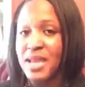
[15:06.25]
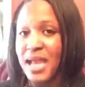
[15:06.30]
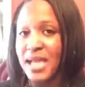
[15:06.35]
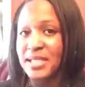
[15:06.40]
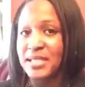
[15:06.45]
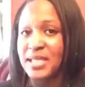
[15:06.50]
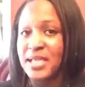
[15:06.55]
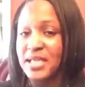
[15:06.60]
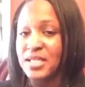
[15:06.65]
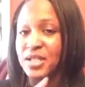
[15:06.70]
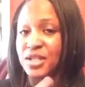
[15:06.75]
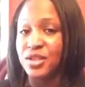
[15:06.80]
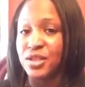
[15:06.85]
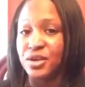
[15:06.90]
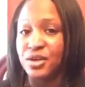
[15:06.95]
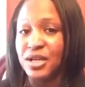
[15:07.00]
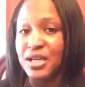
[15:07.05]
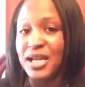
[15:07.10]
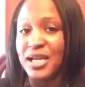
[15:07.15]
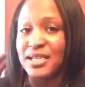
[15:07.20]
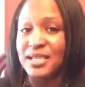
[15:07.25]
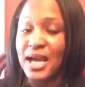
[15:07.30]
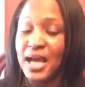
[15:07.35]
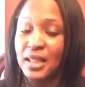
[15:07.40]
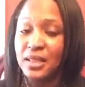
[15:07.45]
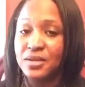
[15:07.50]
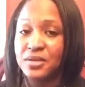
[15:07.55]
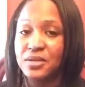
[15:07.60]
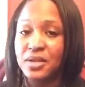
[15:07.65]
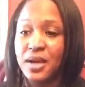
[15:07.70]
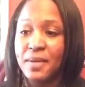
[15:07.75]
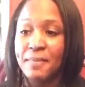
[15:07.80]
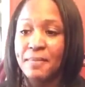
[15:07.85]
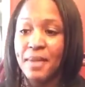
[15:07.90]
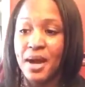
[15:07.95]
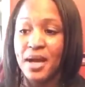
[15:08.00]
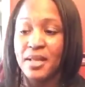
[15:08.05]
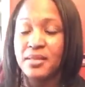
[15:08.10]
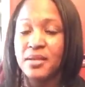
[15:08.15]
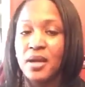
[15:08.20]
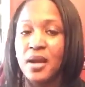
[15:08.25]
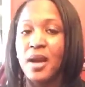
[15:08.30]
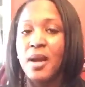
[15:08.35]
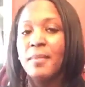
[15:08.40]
$19 to $39 a month.